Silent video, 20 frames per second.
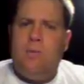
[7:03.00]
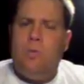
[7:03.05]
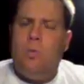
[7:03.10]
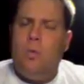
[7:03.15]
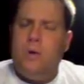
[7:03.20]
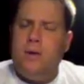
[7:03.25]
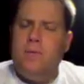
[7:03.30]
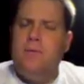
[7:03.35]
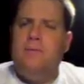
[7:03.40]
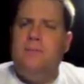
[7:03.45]

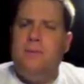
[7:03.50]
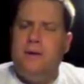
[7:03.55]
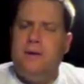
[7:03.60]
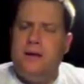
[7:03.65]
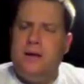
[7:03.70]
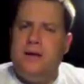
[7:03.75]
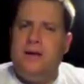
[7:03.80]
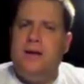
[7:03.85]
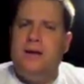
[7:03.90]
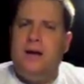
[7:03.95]
we would
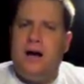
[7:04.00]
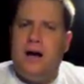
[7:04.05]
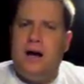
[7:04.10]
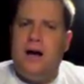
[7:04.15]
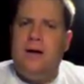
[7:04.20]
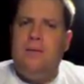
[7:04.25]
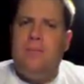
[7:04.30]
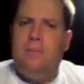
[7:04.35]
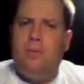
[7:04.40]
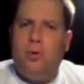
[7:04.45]
be
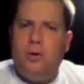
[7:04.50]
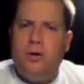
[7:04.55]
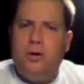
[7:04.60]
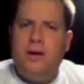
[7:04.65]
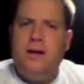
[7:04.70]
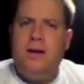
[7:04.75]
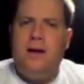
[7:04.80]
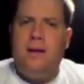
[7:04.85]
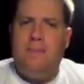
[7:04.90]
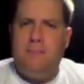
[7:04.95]

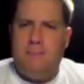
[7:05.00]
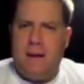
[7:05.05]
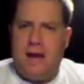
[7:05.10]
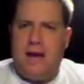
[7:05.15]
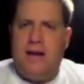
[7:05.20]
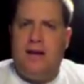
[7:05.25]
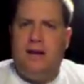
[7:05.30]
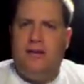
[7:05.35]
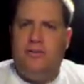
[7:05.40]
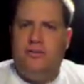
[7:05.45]
pretty
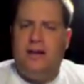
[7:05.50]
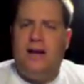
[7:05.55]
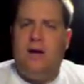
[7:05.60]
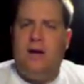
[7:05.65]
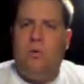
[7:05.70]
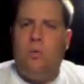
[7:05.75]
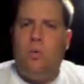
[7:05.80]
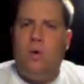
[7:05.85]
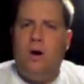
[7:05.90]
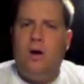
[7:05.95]
amazed
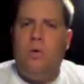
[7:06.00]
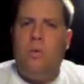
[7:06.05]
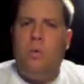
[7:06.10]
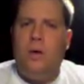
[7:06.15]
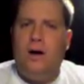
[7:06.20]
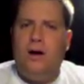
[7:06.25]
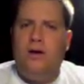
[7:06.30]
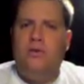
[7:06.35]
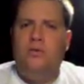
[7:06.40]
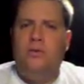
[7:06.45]
at what
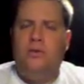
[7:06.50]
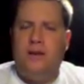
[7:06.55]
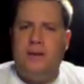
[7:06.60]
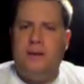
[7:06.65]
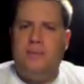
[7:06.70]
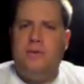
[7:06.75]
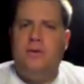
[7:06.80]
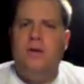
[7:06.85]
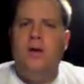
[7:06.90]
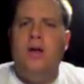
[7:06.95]
Wells was
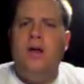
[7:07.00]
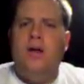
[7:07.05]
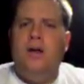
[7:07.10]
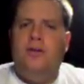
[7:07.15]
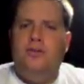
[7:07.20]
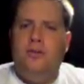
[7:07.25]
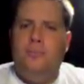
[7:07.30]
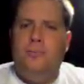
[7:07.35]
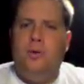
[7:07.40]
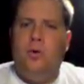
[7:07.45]
able
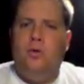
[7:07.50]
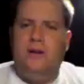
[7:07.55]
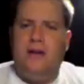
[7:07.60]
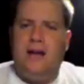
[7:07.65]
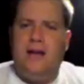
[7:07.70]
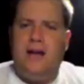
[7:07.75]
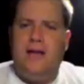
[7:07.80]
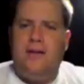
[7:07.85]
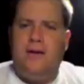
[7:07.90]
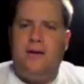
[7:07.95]
to pull
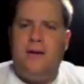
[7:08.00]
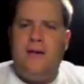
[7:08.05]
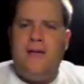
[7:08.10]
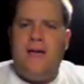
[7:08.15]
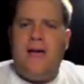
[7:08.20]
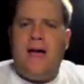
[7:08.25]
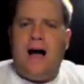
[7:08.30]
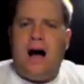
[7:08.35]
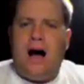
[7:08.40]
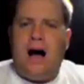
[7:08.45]
together.
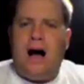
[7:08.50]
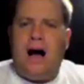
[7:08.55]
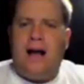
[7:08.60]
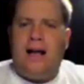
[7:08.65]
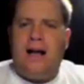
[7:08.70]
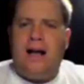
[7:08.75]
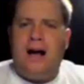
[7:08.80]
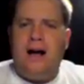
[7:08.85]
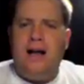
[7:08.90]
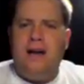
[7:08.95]

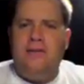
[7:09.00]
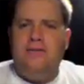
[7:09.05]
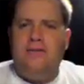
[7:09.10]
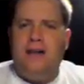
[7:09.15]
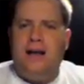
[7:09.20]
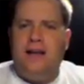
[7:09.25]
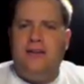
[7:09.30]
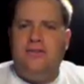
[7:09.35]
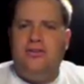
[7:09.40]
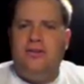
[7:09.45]
I kind of
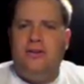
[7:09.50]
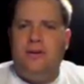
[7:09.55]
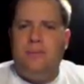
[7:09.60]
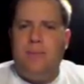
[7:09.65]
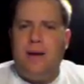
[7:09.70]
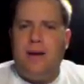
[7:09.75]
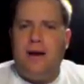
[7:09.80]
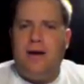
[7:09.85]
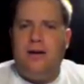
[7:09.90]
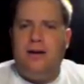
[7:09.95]
like to
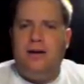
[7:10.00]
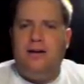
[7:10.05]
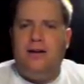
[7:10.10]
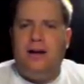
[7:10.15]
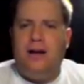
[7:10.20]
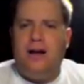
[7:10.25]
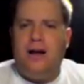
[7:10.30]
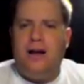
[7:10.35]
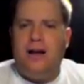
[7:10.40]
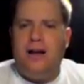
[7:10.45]
compare it
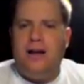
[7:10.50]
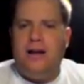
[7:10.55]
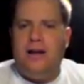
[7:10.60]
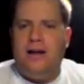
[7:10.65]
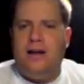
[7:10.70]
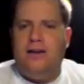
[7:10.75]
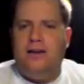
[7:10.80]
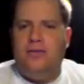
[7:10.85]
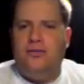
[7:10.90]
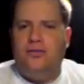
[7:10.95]

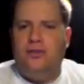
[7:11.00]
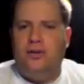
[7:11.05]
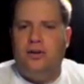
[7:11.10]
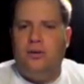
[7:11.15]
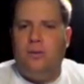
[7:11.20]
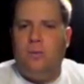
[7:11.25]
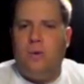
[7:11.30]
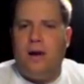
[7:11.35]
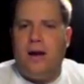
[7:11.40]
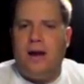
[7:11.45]
in a
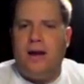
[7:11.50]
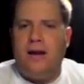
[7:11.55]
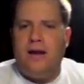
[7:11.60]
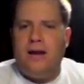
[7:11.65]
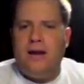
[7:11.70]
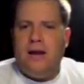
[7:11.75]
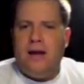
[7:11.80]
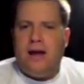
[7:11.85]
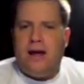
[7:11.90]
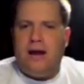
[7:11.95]
certain way,
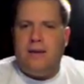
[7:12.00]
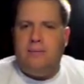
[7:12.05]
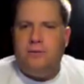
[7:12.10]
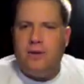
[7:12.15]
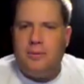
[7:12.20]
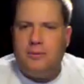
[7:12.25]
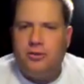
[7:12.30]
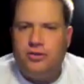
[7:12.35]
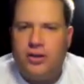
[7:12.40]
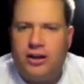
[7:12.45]
and I'm
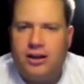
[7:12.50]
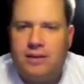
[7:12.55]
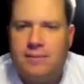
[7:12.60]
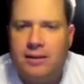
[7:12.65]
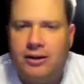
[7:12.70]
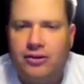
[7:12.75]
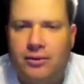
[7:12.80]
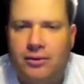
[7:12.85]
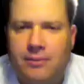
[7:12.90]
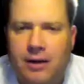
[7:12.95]
double checking to
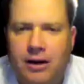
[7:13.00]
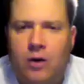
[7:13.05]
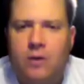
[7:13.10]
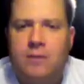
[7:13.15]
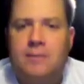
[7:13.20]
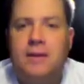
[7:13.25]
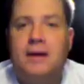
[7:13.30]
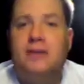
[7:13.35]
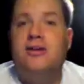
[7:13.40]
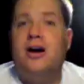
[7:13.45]
make sure I'm not
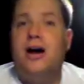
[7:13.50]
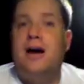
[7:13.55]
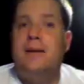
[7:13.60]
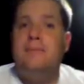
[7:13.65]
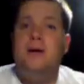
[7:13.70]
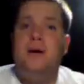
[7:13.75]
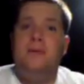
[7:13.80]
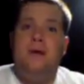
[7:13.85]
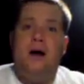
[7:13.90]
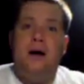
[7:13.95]
going my
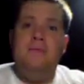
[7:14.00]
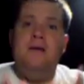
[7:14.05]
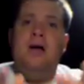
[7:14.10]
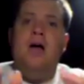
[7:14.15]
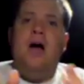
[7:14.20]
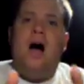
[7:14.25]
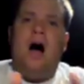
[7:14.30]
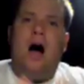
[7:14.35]
time. No, I'm not.